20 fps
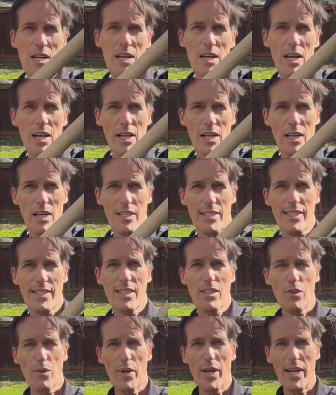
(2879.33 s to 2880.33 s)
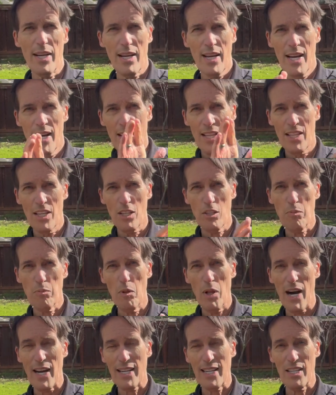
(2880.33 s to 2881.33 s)
I'm going to create this
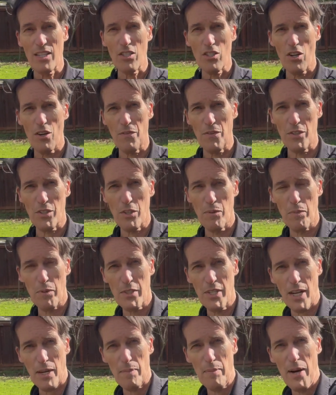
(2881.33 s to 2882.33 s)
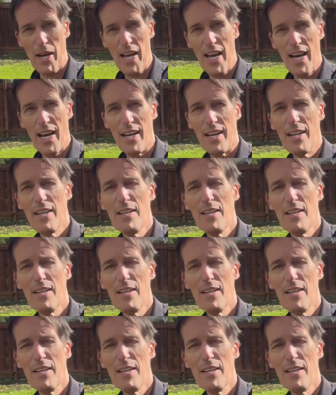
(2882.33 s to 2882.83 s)
blocking surface to protect my head.